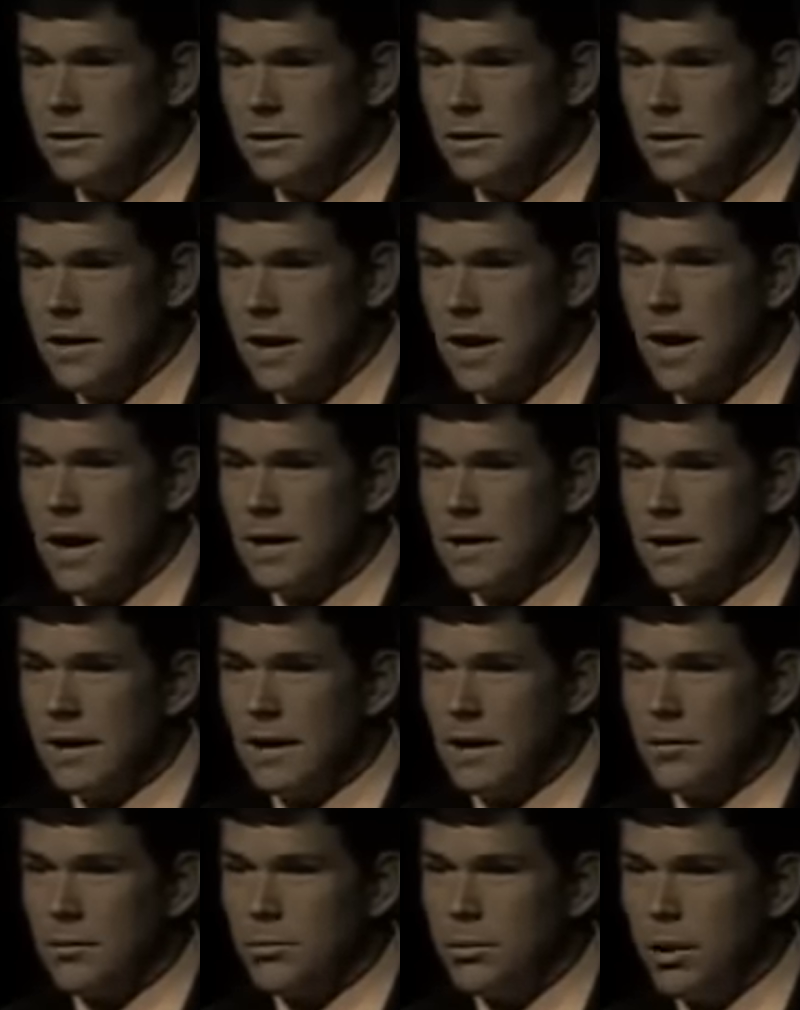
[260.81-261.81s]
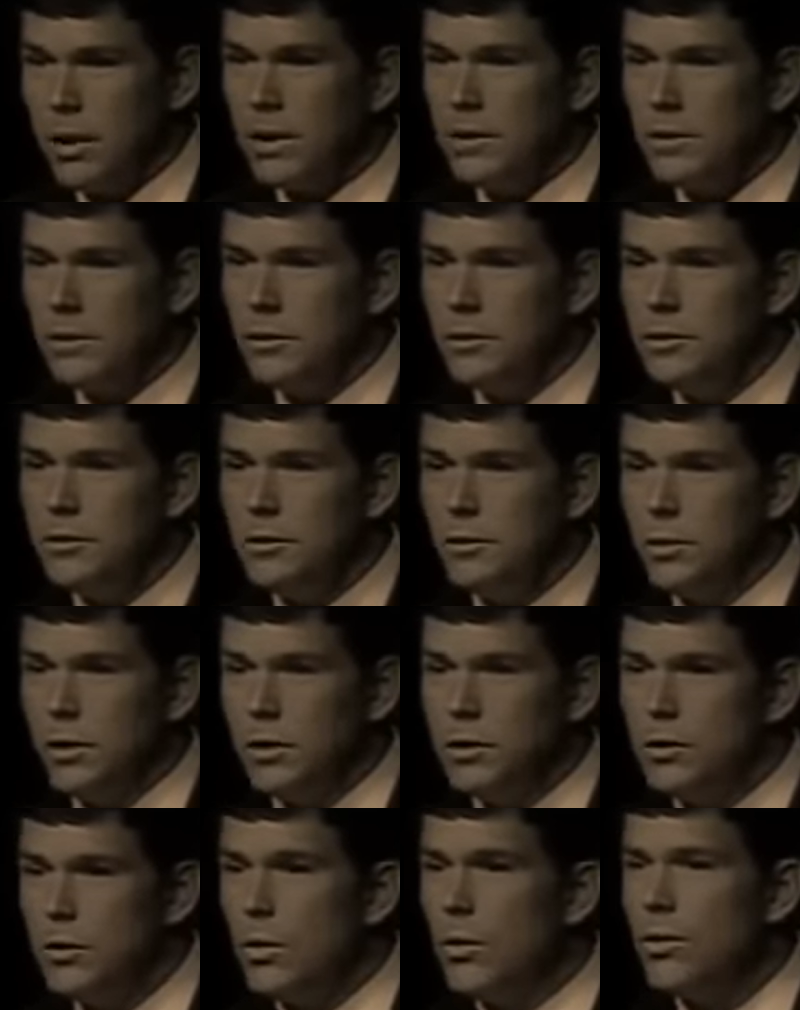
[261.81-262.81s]
is not a prelude
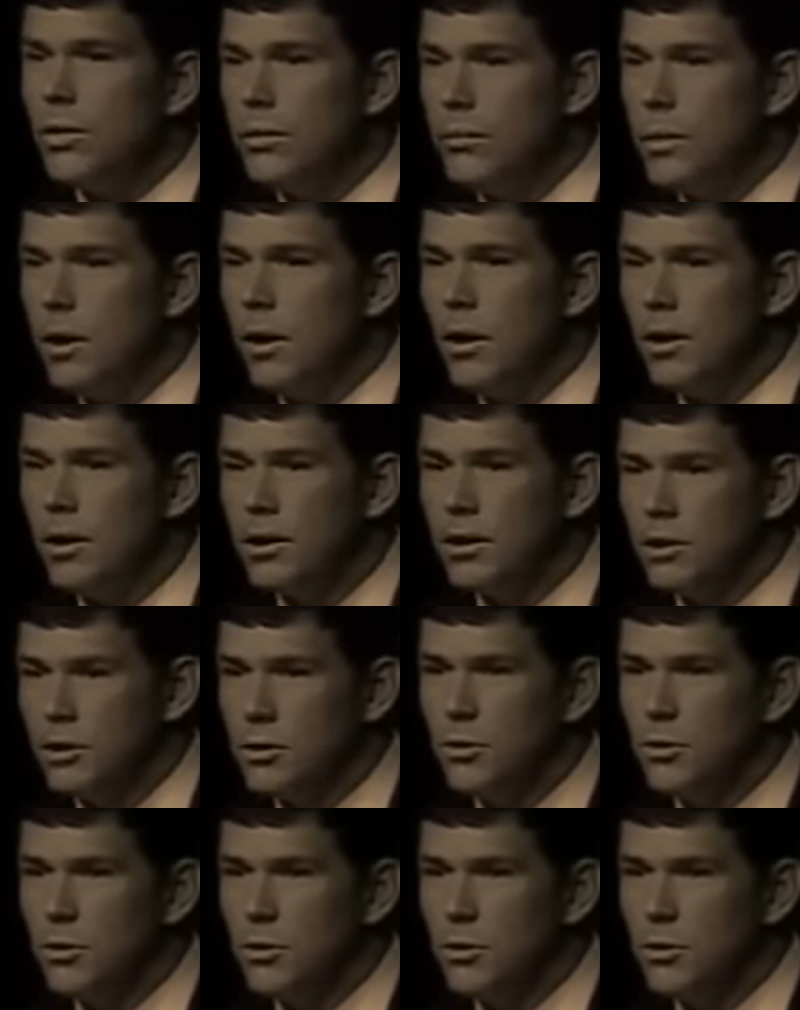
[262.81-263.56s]
to a North American